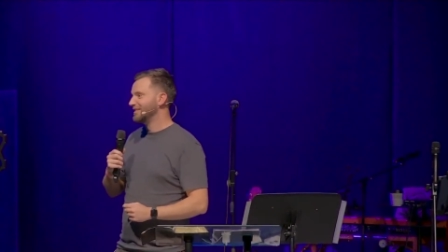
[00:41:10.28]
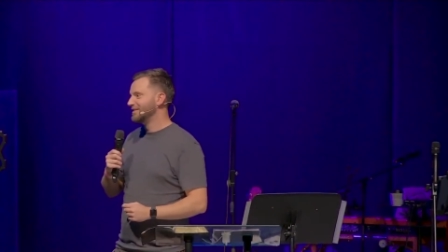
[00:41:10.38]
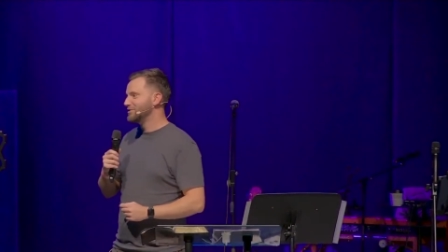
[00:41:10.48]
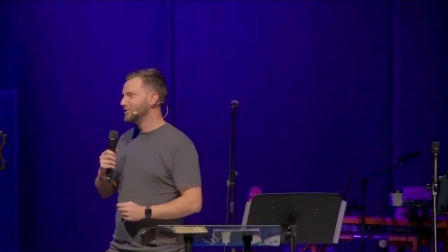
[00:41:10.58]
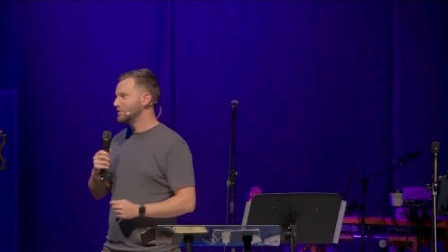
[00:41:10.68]

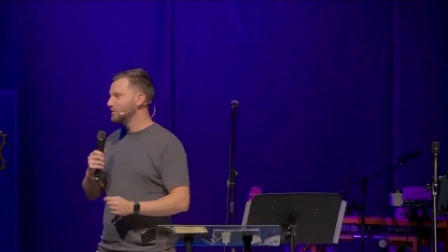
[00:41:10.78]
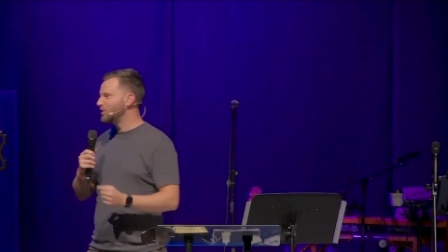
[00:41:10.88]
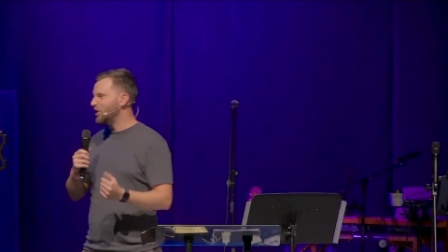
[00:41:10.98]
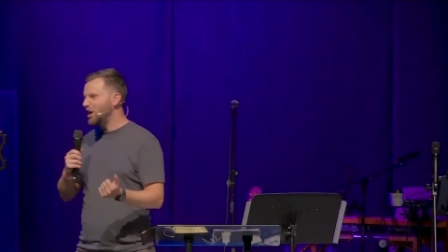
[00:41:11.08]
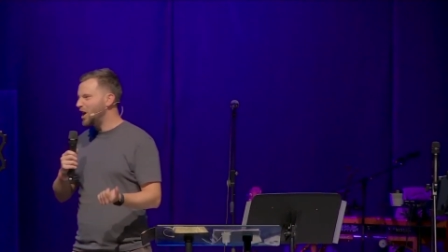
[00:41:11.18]
Do you think we
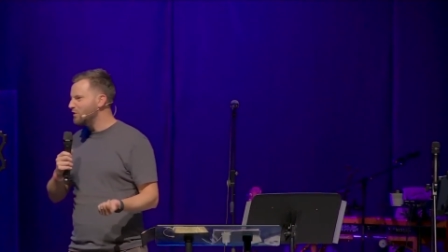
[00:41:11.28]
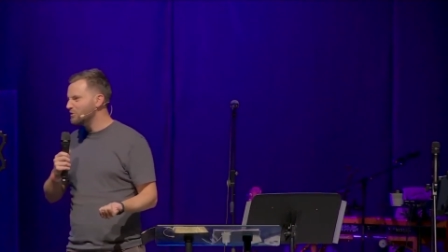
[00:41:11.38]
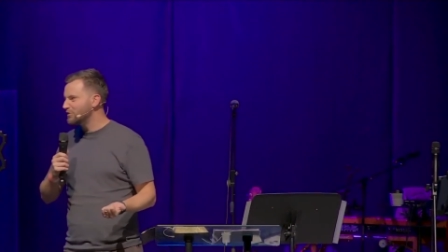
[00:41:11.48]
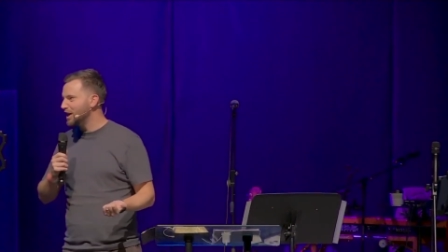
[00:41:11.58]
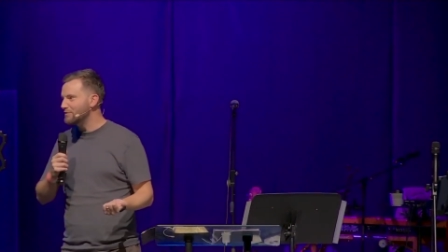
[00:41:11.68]
got half
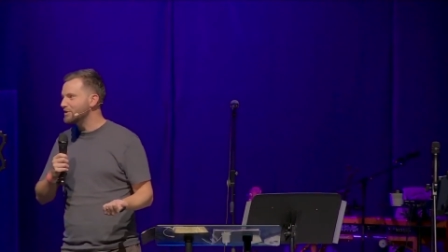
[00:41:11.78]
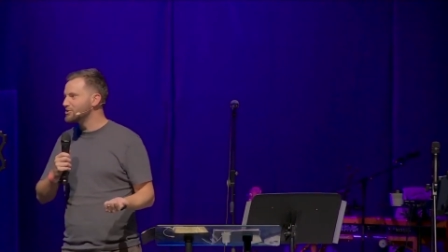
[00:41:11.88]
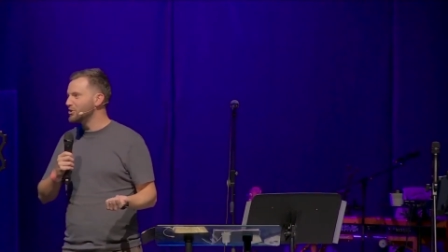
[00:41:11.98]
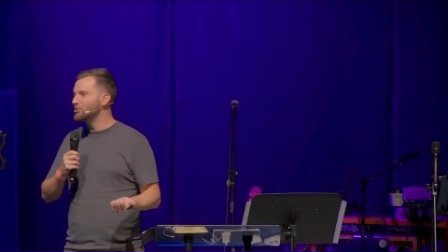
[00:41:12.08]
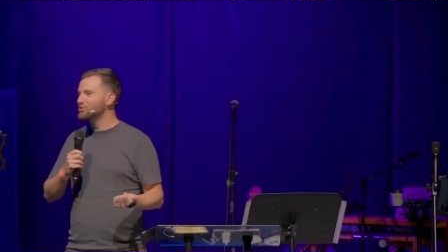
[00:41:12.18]
of David's
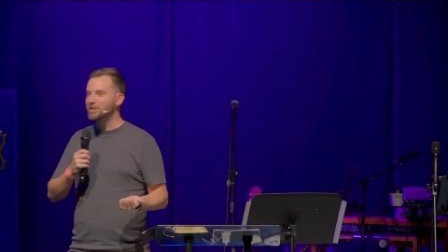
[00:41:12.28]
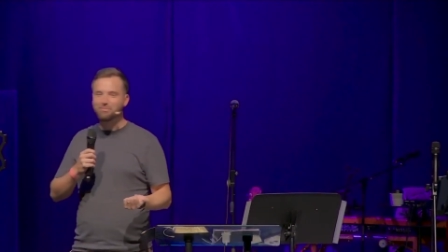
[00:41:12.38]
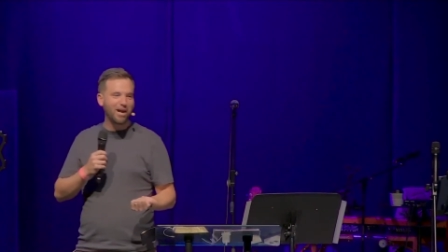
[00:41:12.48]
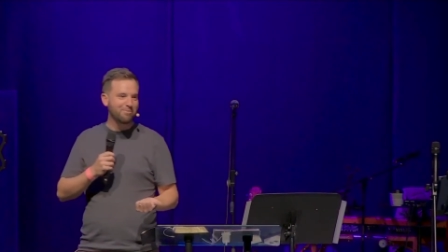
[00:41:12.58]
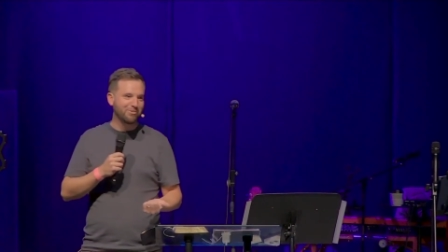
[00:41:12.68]
songs in the
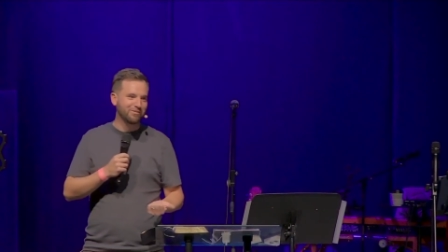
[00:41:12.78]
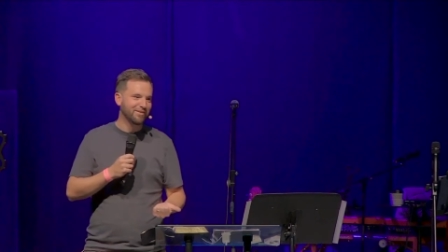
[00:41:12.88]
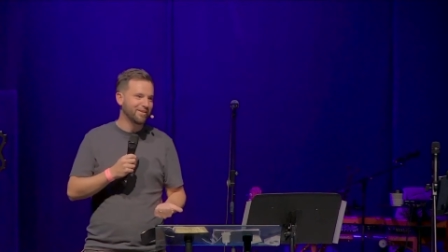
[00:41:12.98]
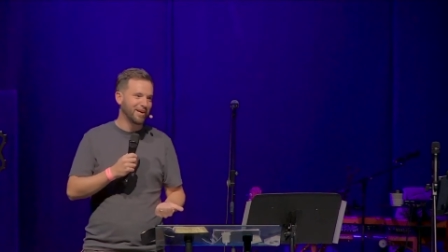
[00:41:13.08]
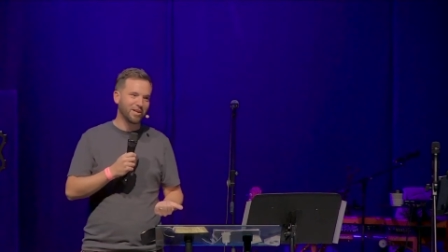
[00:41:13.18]
Bible?
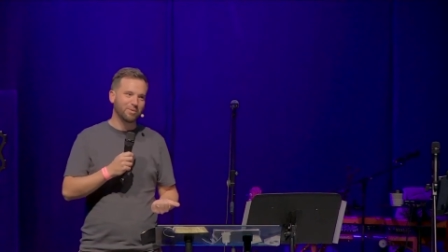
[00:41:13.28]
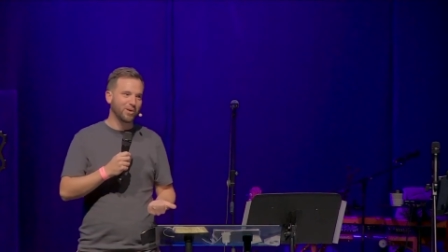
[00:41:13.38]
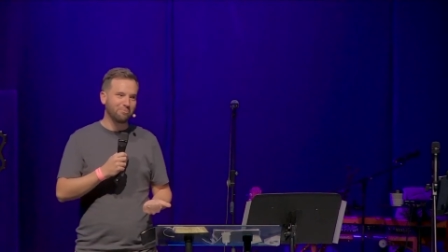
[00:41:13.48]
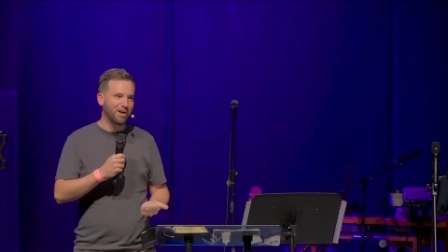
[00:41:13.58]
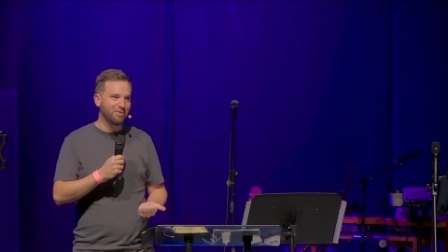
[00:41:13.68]
I don't think got,
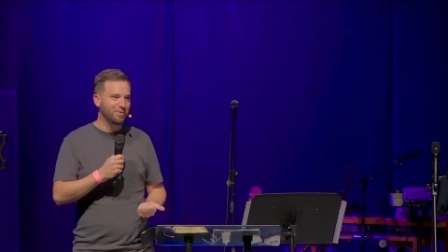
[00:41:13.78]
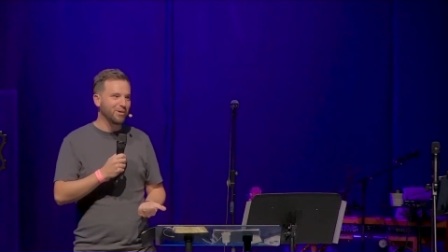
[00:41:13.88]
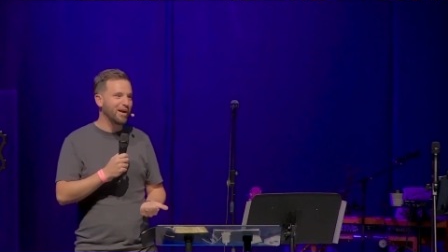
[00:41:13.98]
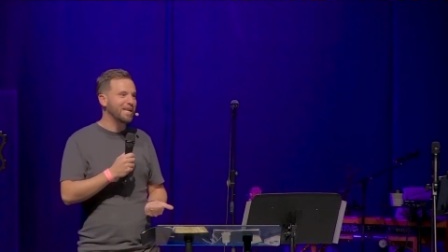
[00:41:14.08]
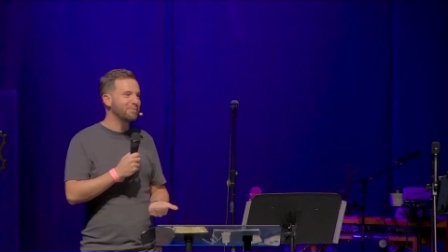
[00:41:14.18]
I don't we've
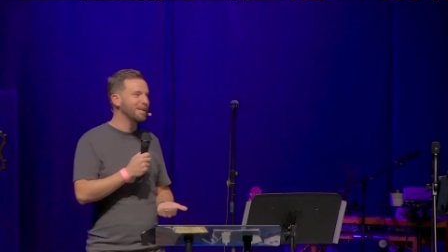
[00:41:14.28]
got anywhere